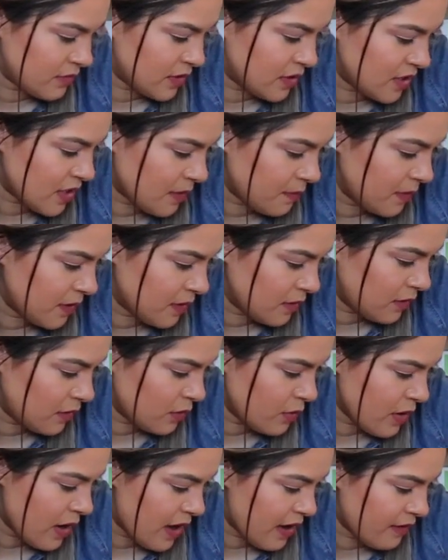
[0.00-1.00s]
top here,
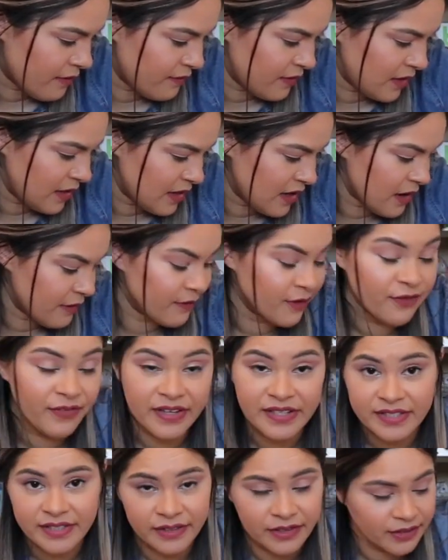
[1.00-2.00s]
you have the covered
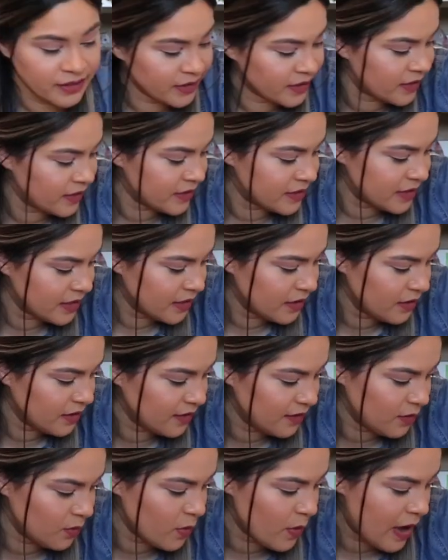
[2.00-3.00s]
face alert,
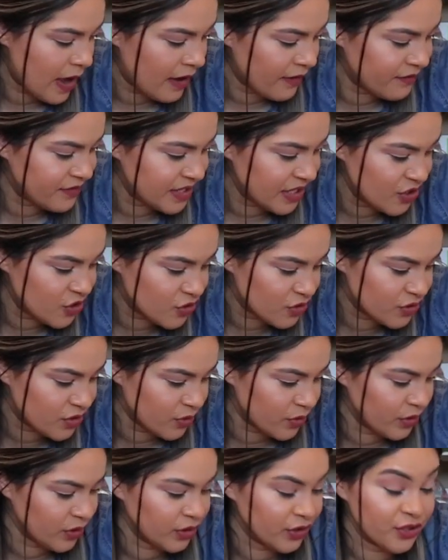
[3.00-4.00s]
you have danger
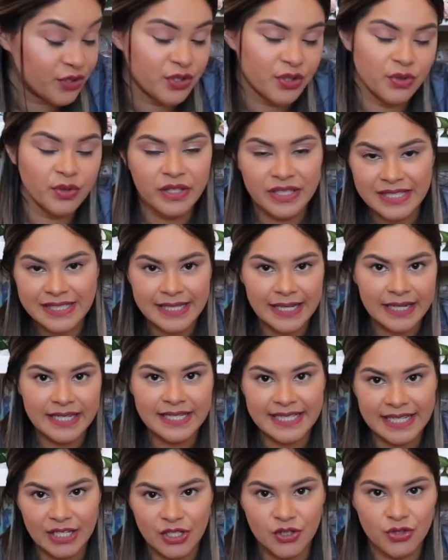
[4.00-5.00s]
zone alert, so you can set a
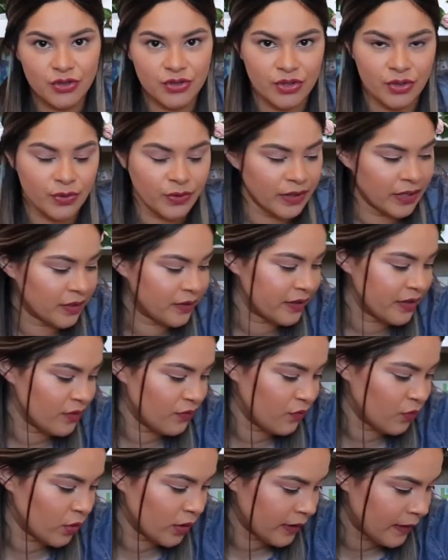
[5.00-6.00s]
danger zone area
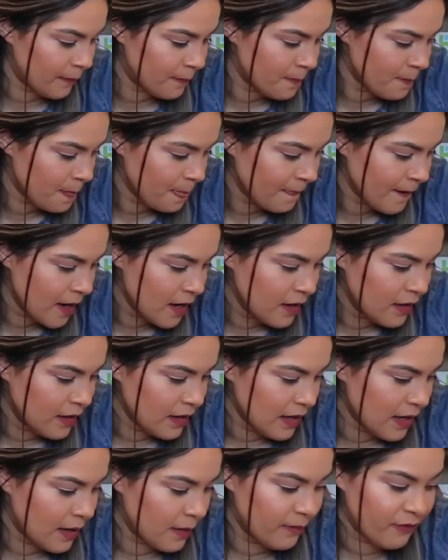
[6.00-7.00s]
for it,
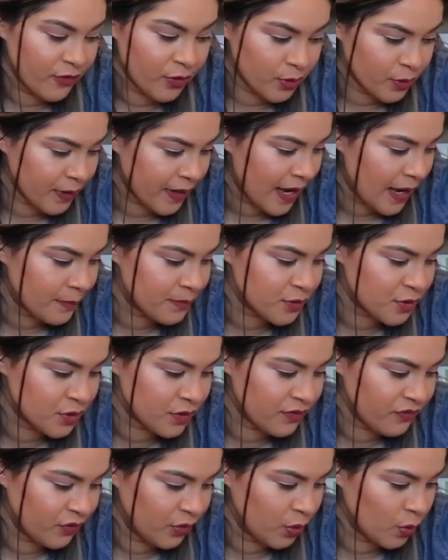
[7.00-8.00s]
photo capture
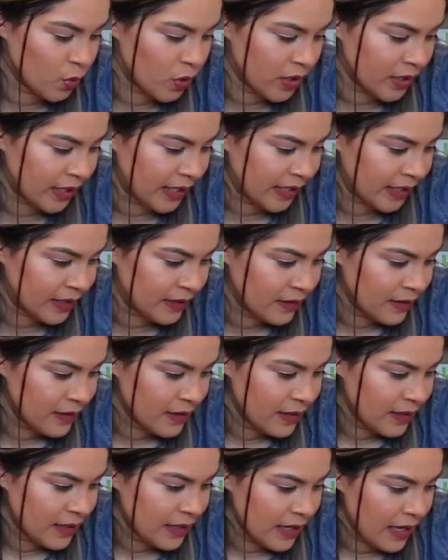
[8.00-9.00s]
if you want it,
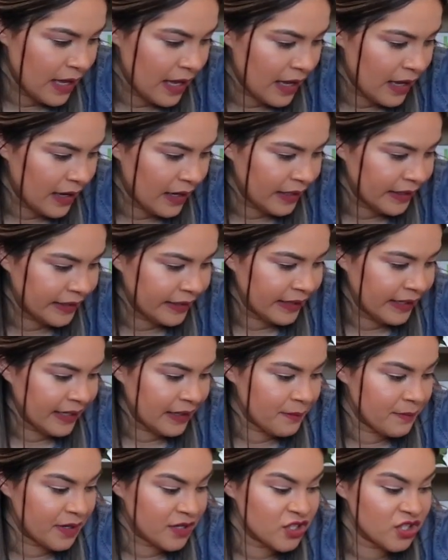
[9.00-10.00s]
and then like
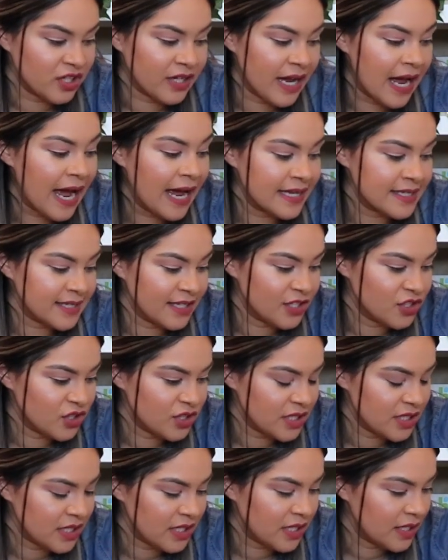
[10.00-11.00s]
I mentioned, it has
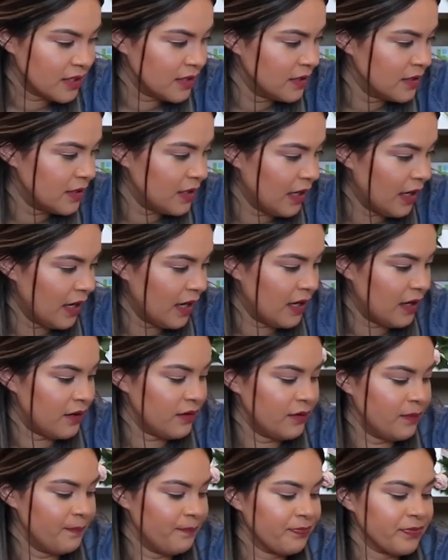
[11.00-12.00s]
HD,
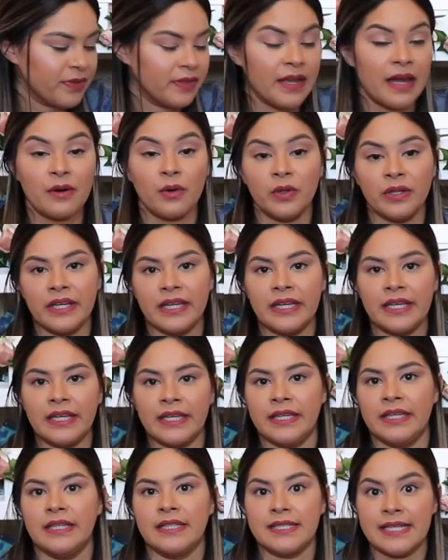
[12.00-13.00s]
not
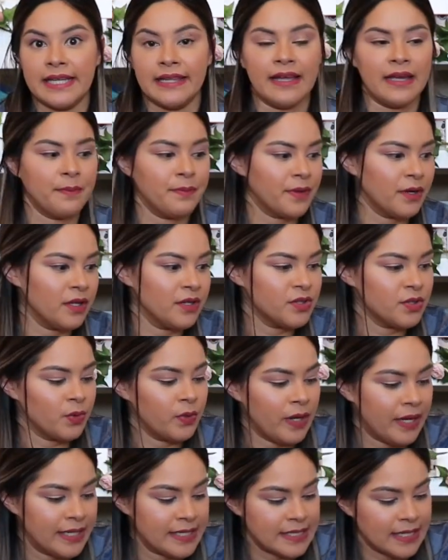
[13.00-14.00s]
only in daylight but also
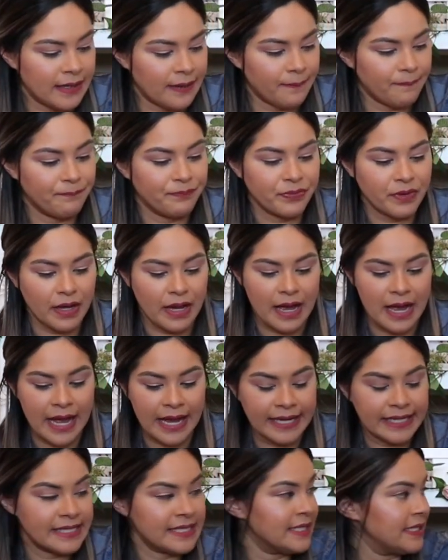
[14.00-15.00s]
nighttime.
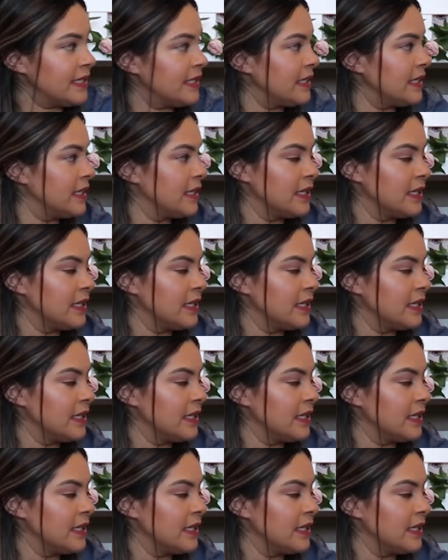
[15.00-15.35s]
I did